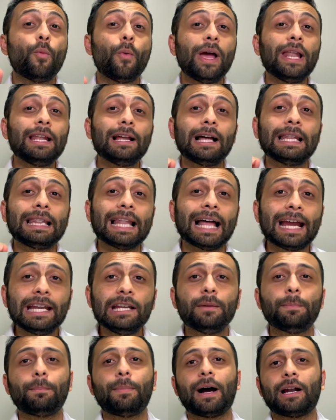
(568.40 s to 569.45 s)
well
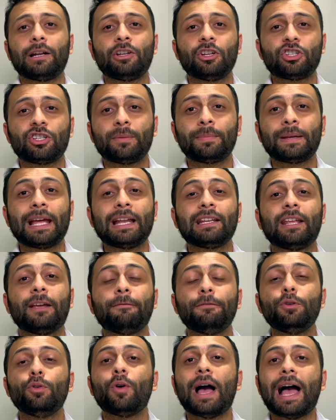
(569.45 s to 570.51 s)
aligned partnership can
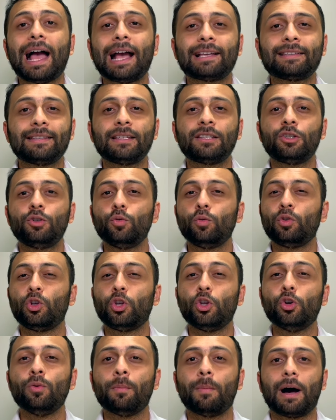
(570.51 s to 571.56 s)
give you access to
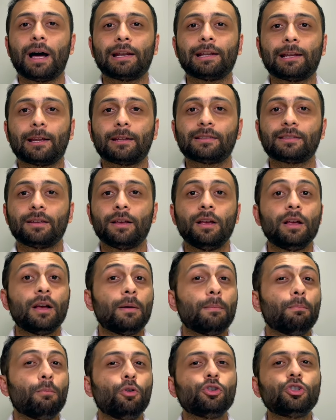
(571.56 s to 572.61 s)
new markets
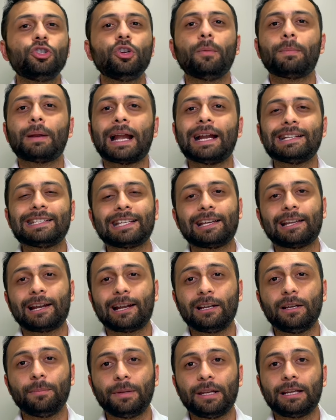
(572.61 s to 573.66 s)
boost your brand's
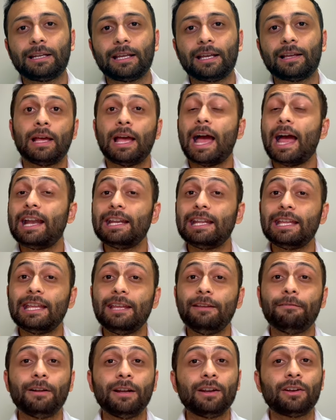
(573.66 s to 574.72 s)
credibility, and
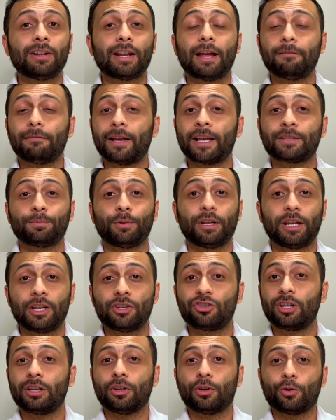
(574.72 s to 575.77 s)
even drive
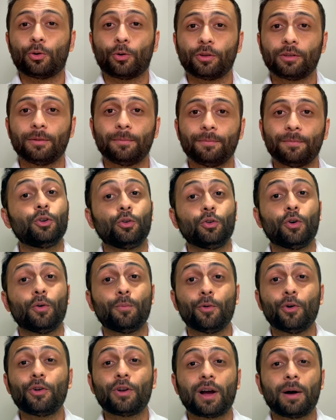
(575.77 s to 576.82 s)
exponential growth. To know
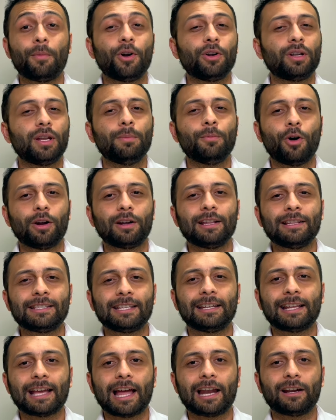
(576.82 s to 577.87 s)
more about Tim Hortons
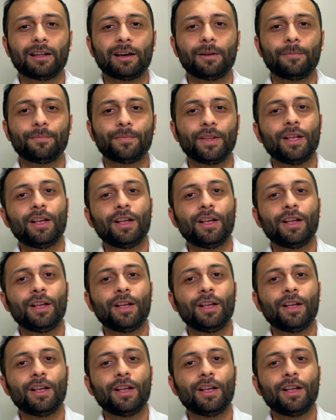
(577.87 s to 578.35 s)
in Canada,